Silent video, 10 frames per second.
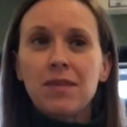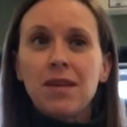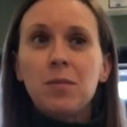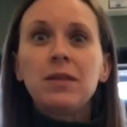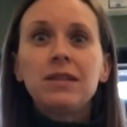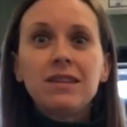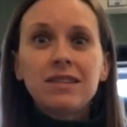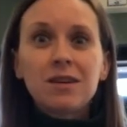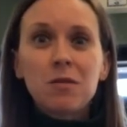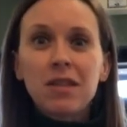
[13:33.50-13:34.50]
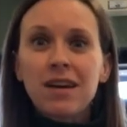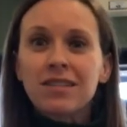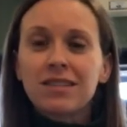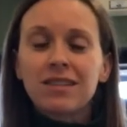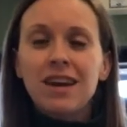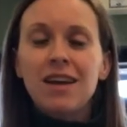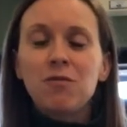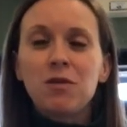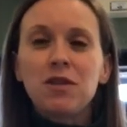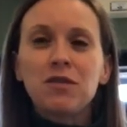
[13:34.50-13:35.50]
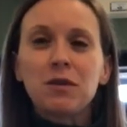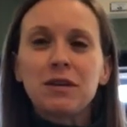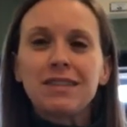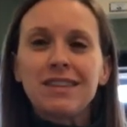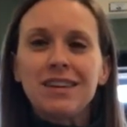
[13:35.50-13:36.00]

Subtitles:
please stick with us, and we'll look forward to seeing